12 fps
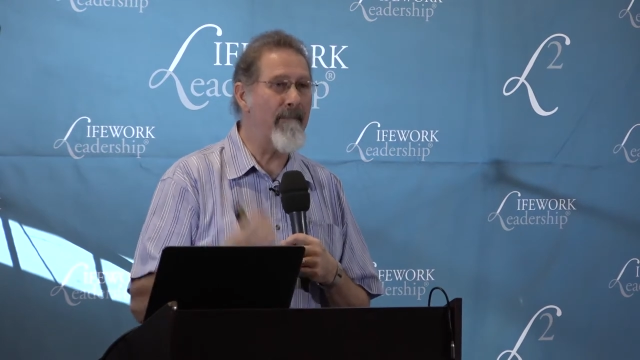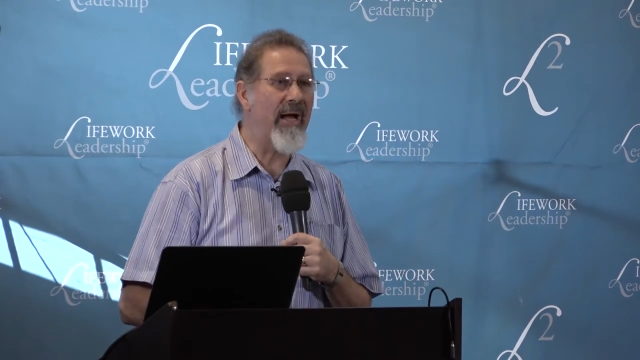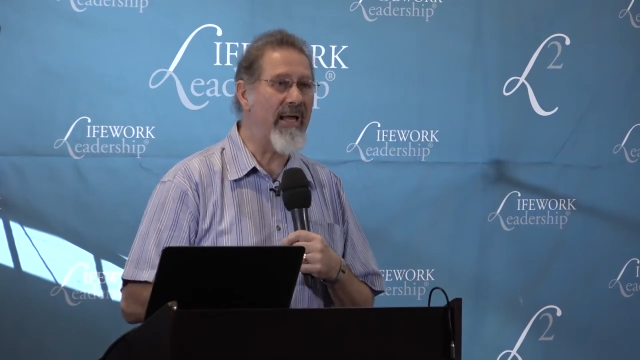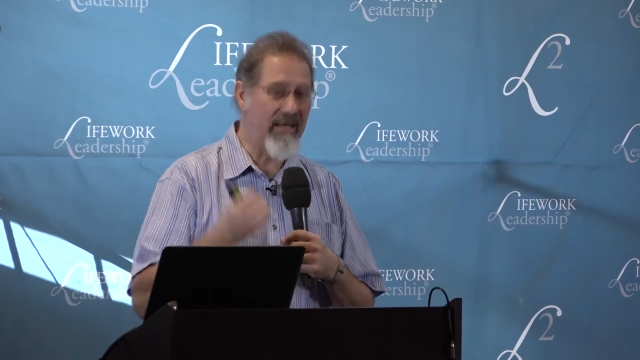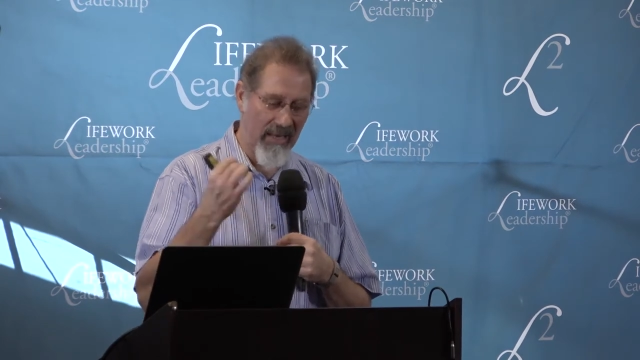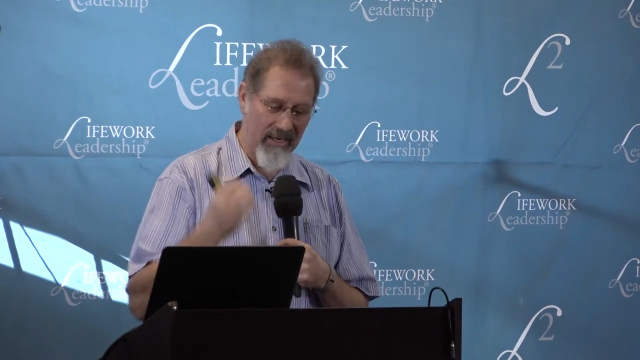
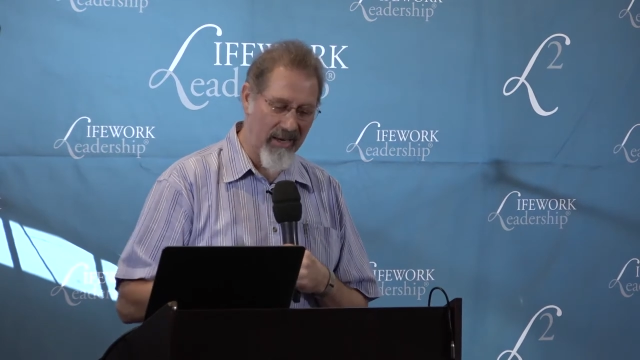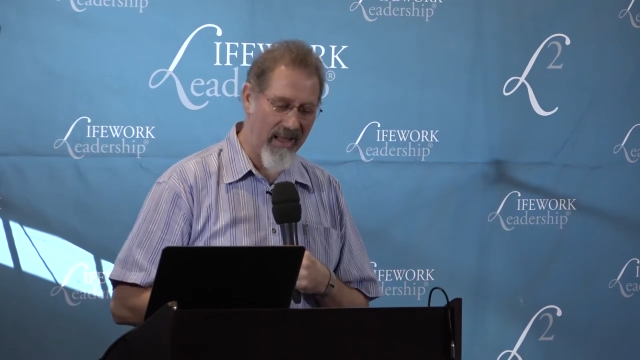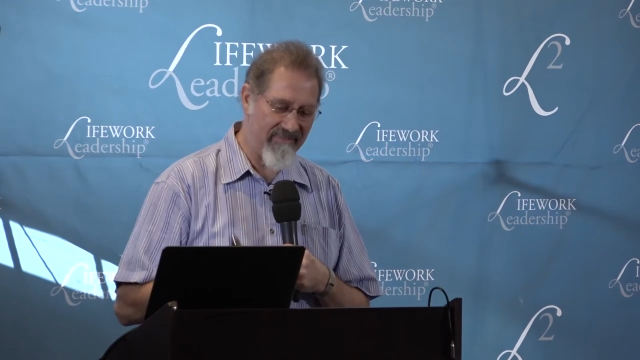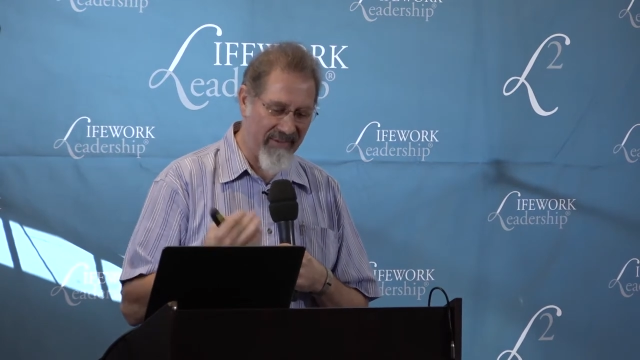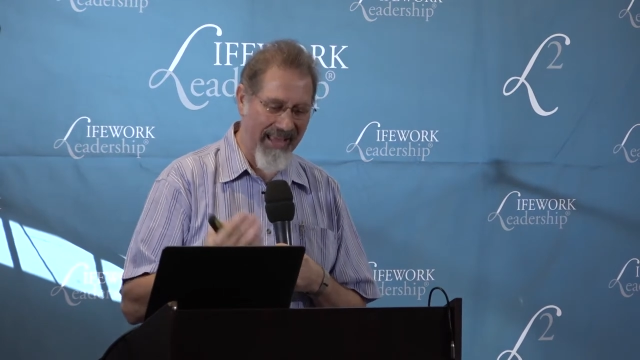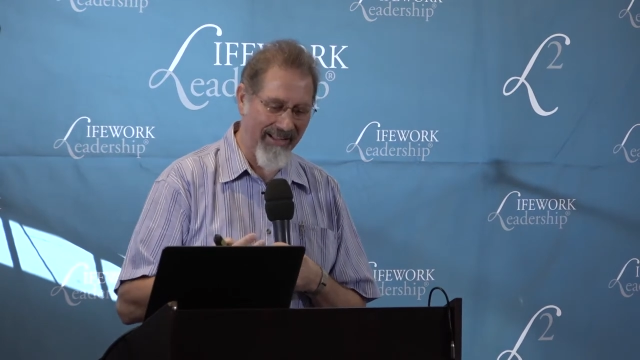made
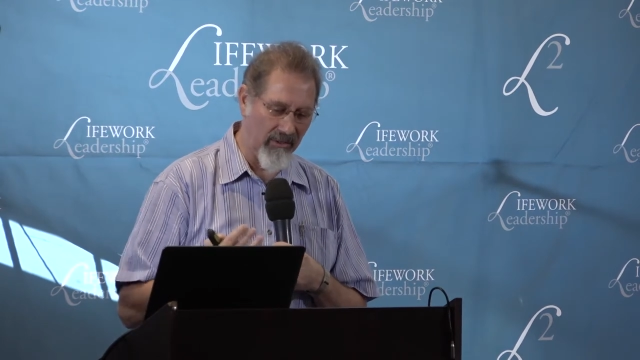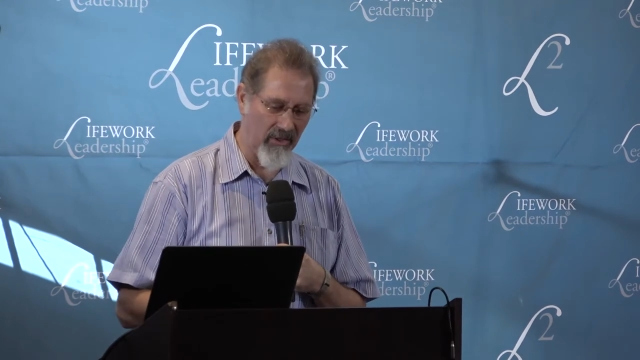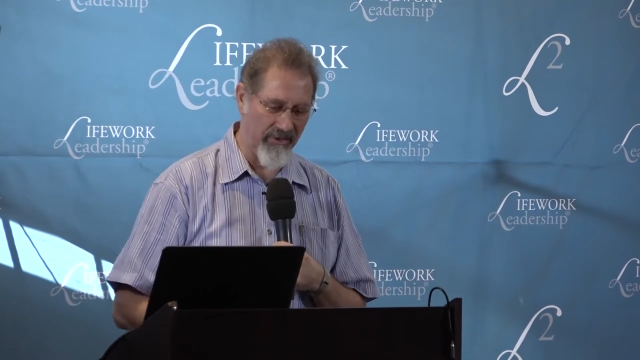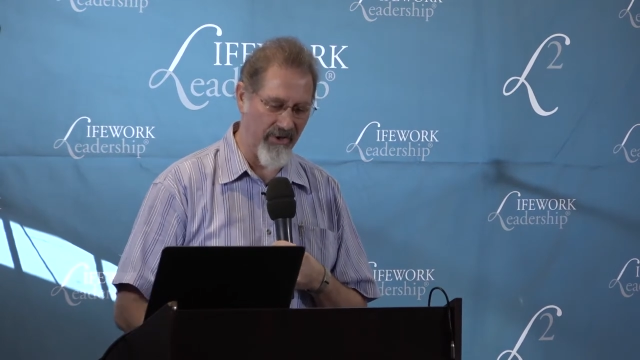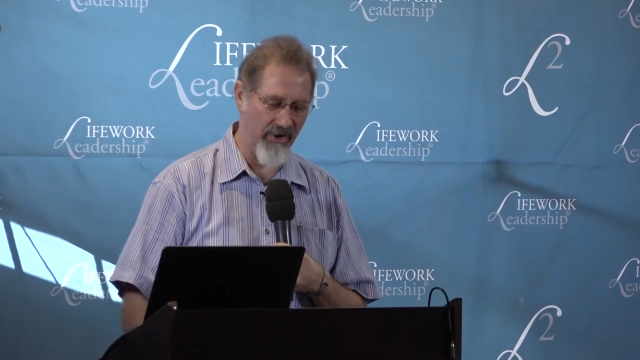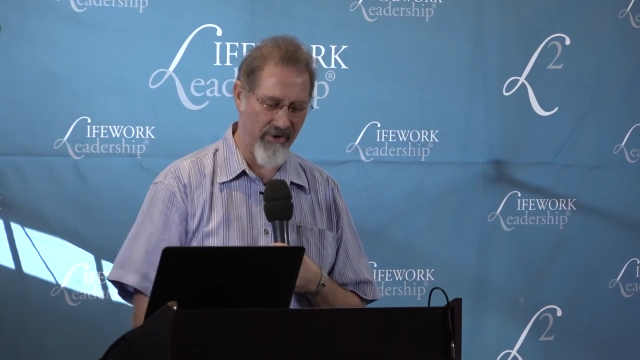life
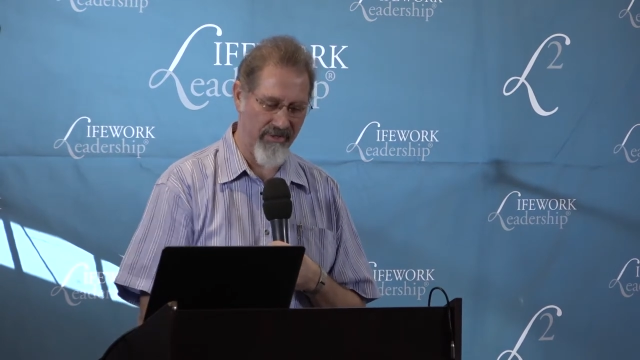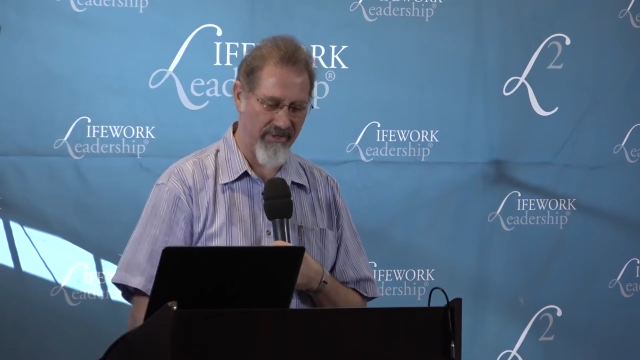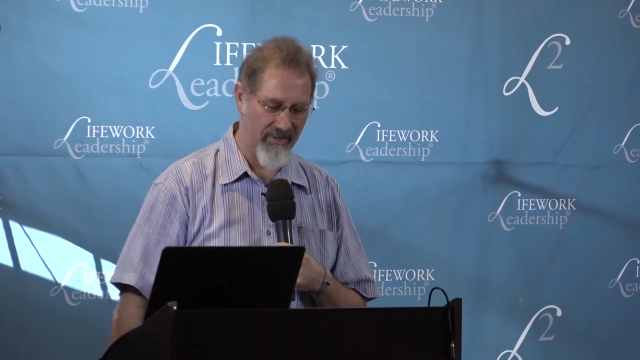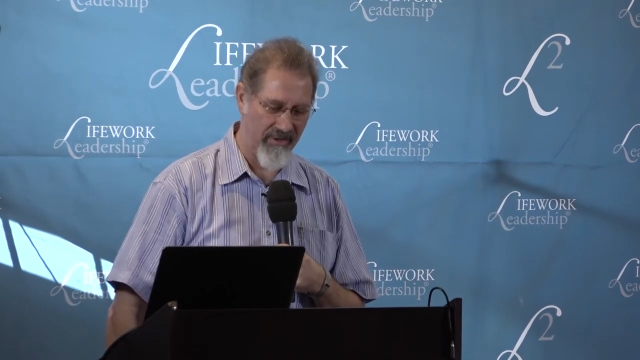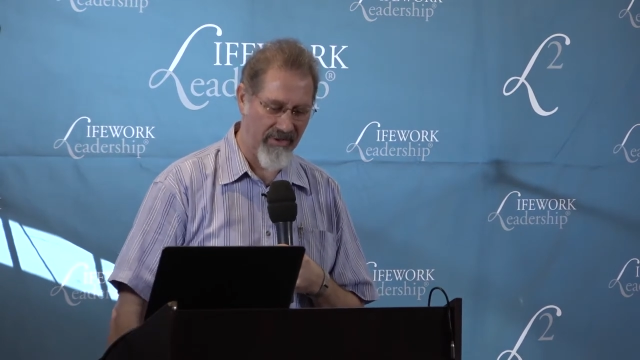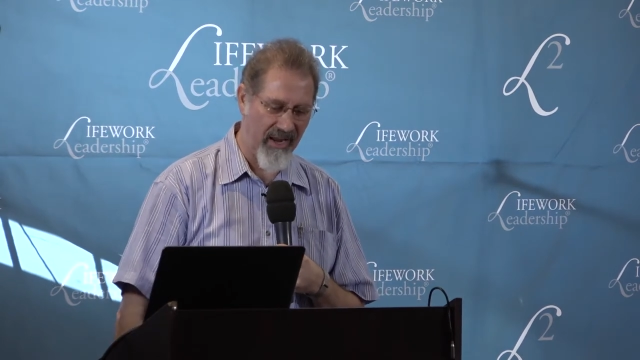hell on earth,